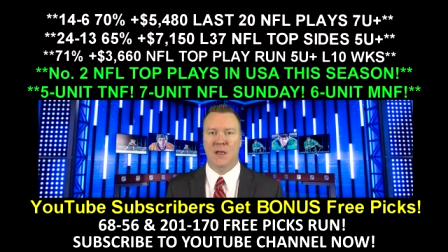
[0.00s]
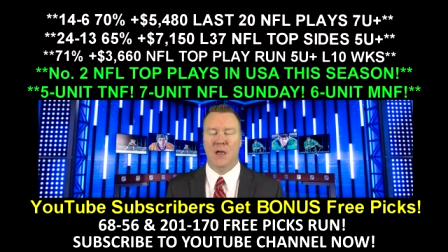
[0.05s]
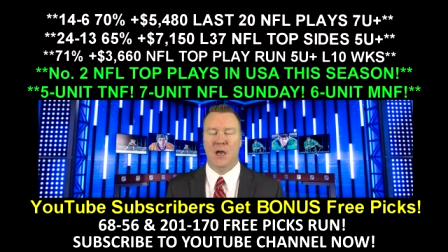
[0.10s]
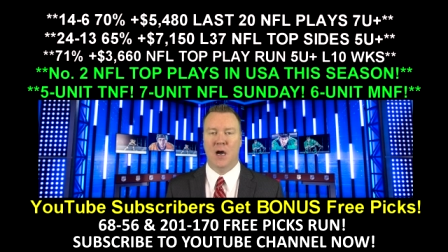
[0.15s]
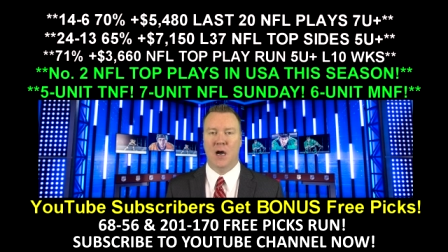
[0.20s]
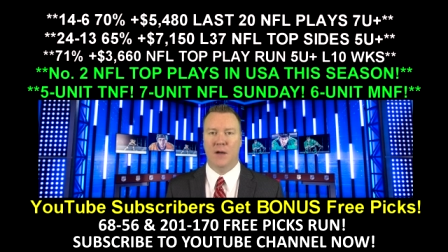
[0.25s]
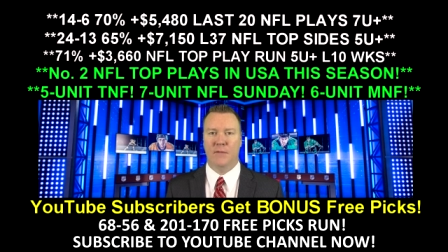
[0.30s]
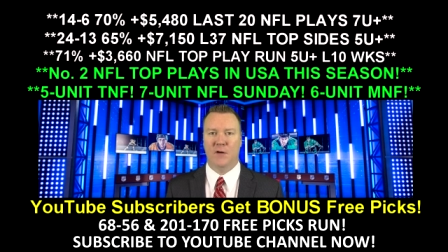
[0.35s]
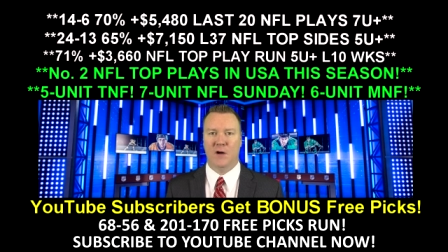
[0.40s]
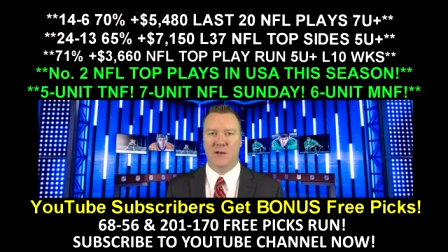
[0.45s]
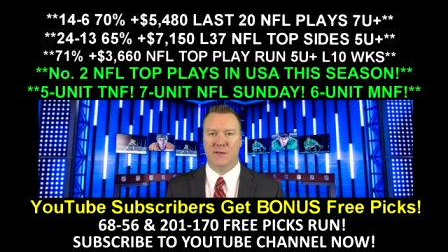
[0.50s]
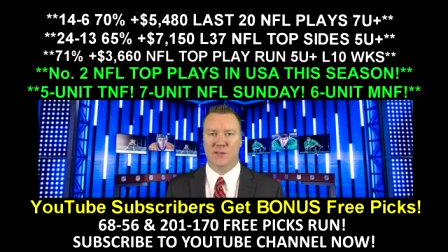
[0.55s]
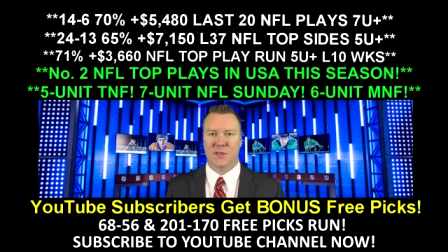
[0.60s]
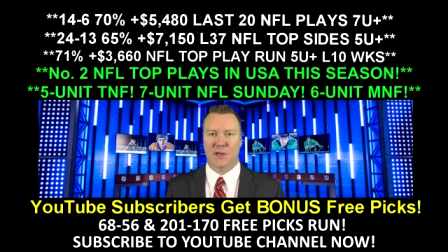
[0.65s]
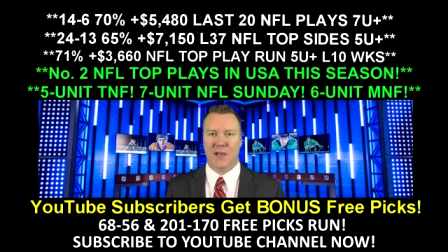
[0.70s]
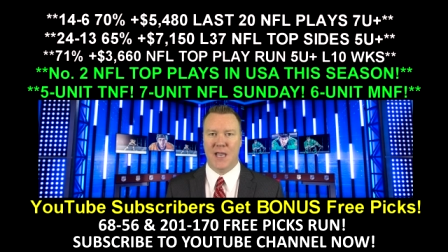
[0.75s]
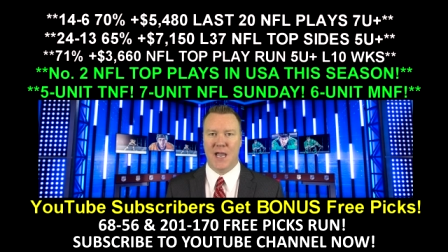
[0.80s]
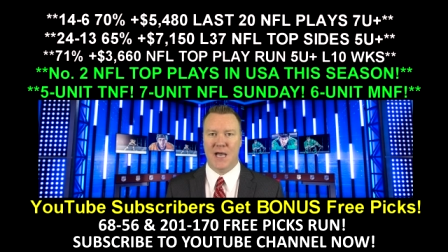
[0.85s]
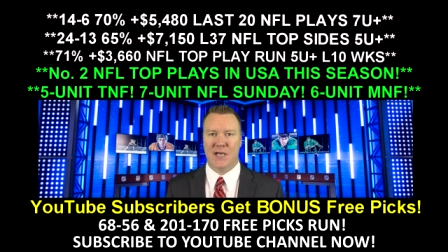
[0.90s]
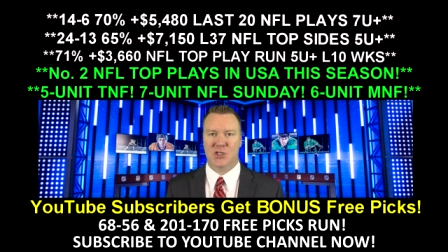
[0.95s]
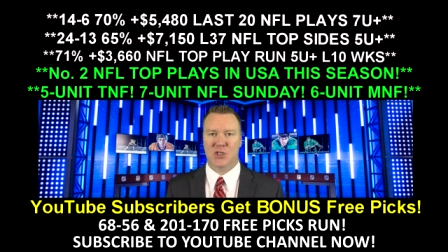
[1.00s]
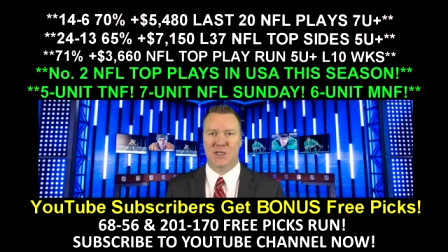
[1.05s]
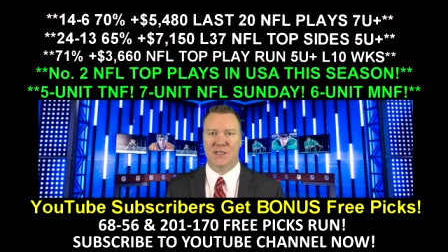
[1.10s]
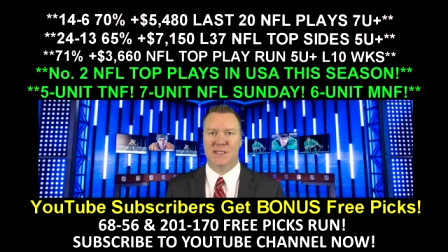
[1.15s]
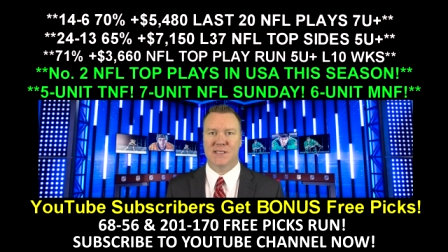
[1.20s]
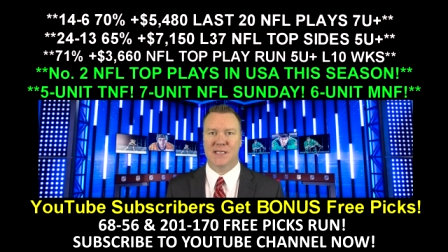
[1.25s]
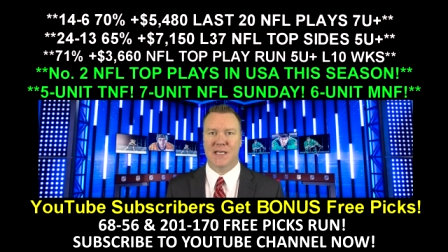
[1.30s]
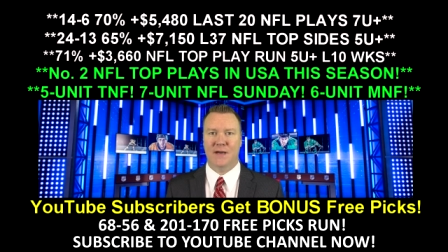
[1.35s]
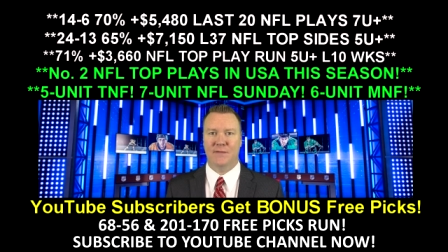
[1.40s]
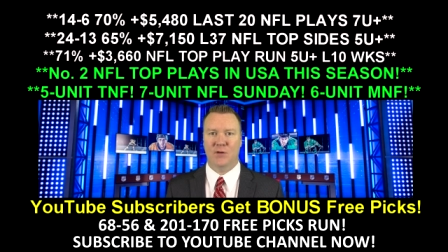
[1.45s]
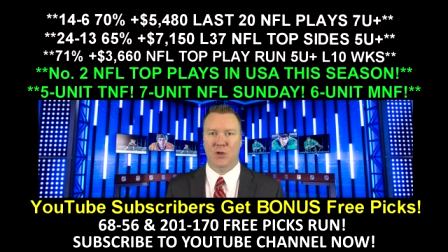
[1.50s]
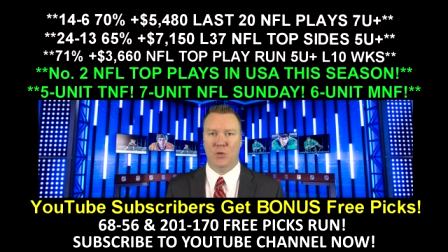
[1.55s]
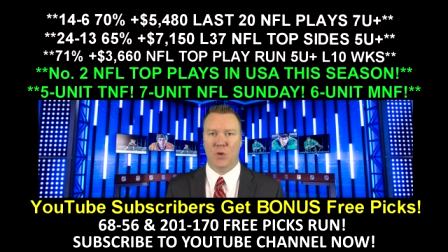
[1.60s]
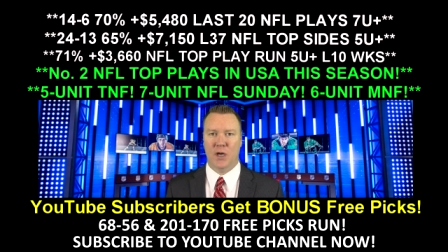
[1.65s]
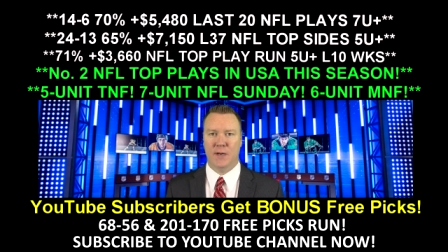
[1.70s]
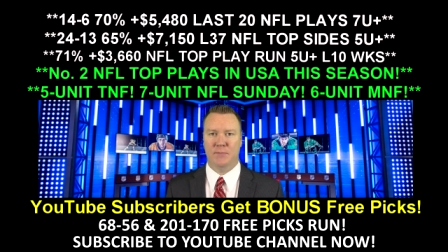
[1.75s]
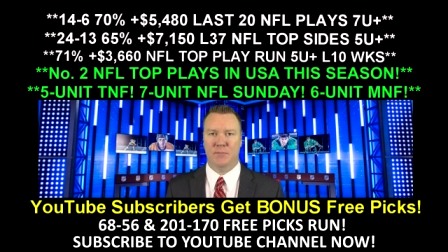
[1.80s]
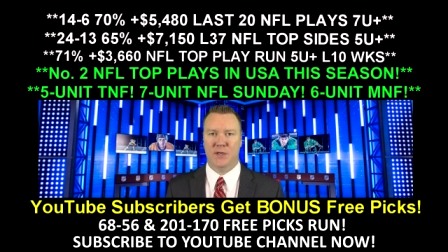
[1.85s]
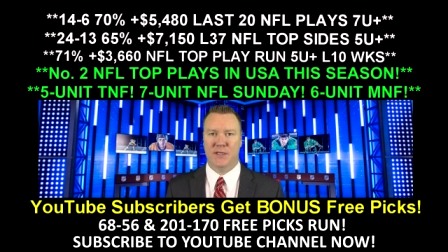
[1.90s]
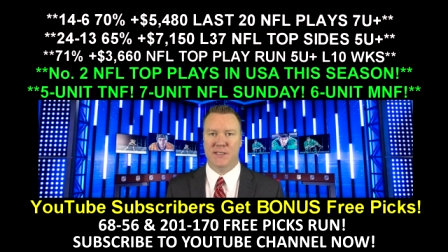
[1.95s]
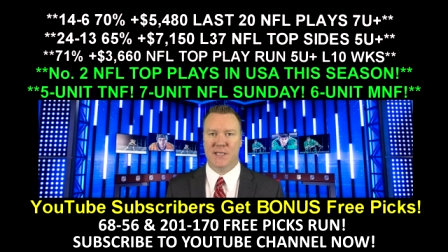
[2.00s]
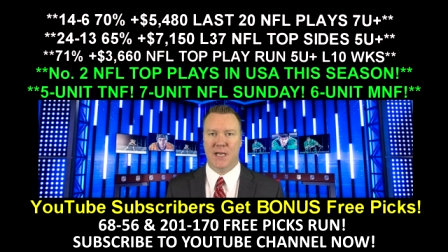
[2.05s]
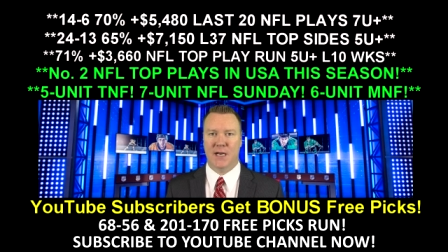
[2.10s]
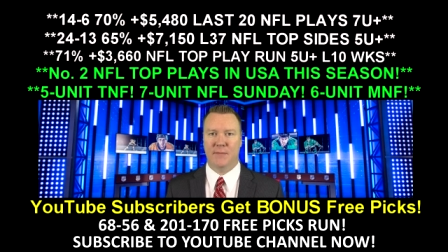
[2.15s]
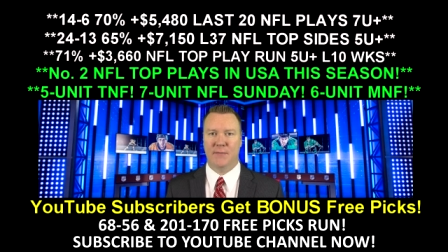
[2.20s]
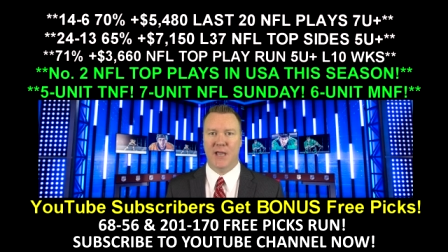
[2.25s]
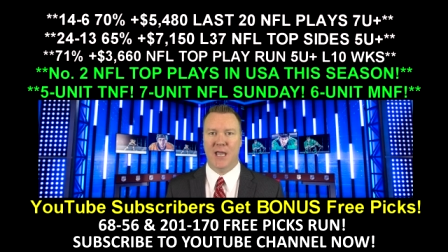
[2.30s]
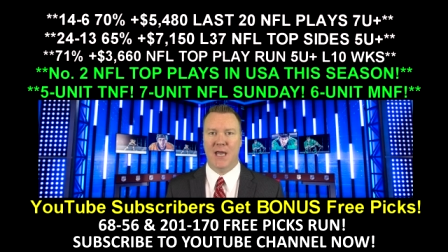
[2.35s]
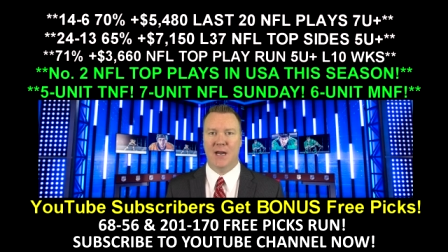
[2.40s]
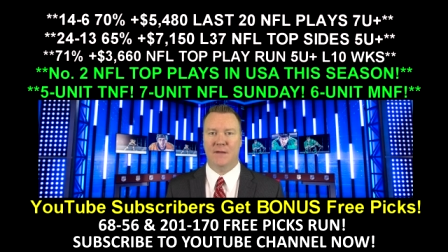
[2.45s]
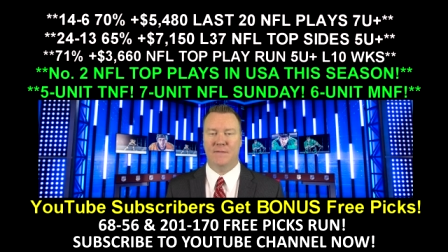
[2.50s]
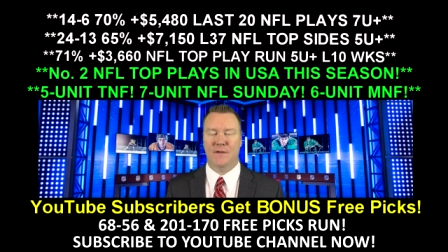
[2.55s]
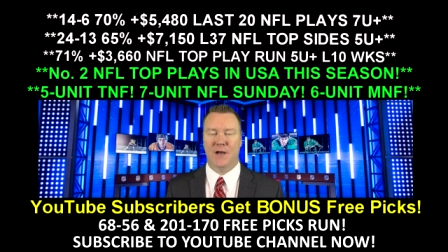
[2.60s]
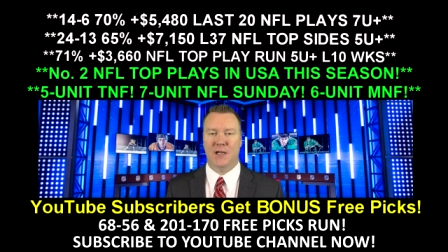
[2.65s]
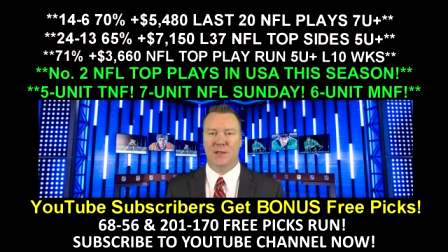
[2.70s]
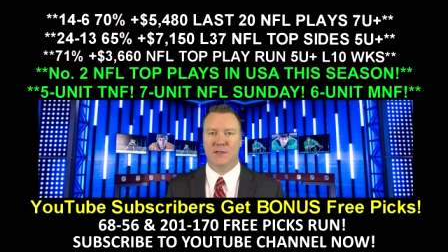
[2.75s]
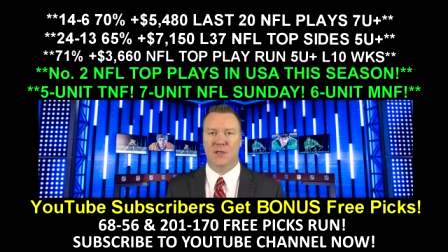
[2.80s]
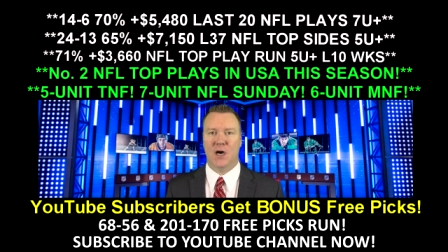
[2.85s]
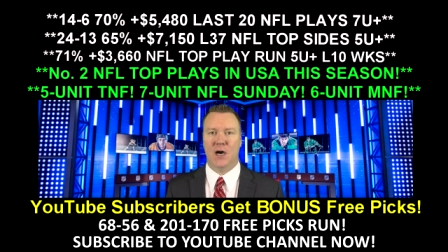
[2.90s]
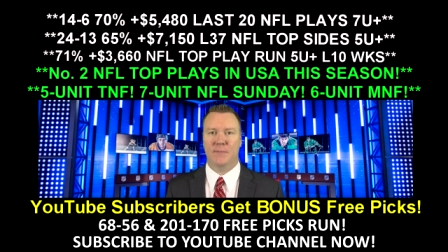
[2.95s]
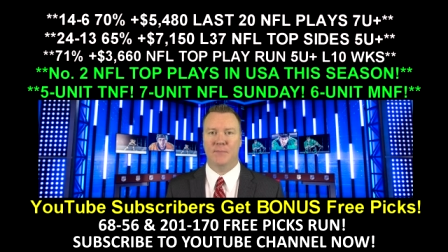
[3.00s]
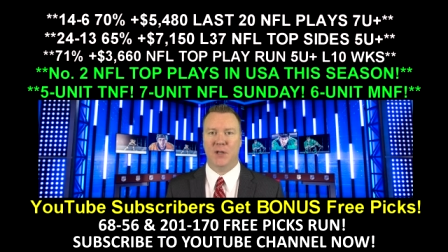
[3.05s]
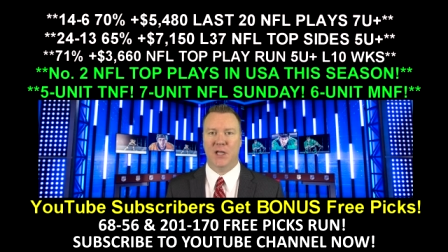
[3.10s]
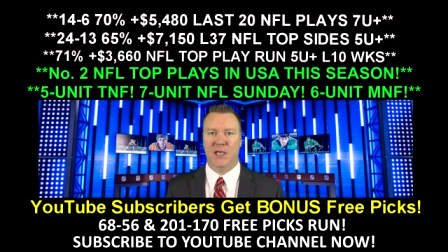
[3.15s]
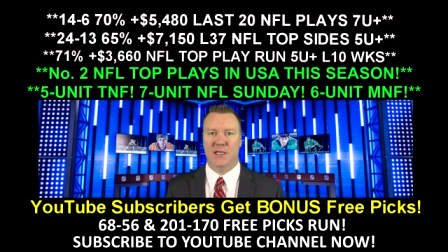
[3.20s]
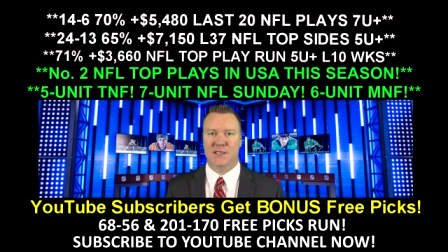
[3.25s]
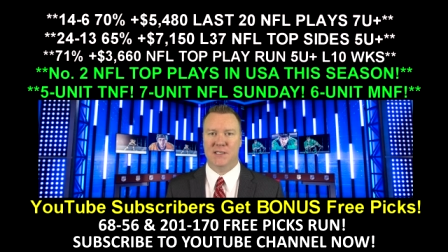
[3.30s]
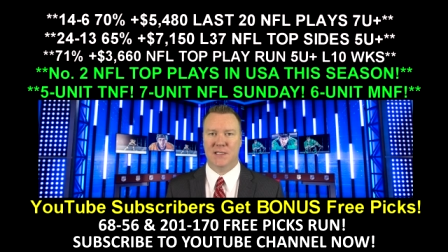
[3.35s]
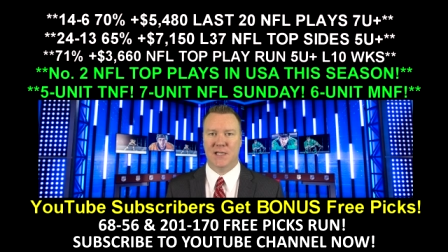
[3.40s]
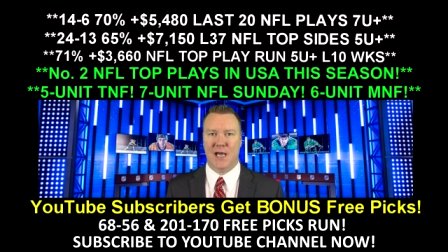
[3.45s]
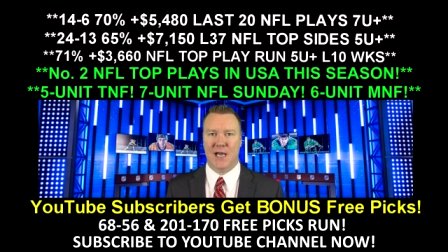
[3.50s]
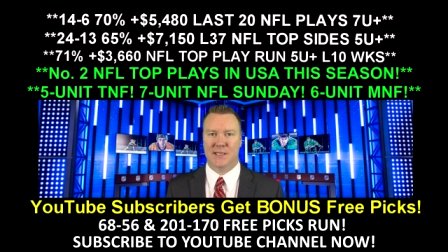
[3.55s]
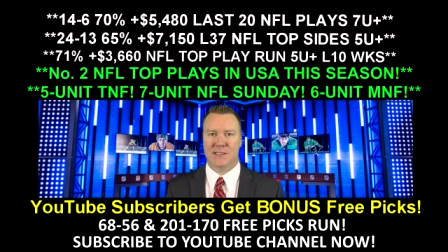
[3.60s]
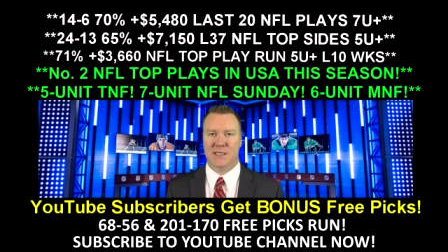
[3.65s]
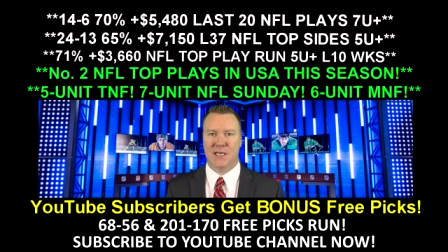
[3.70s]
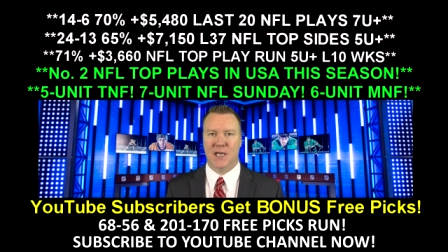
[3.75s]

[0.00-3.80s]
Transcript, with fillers: I've also cashed seventy-one percent of my N F L top plays the last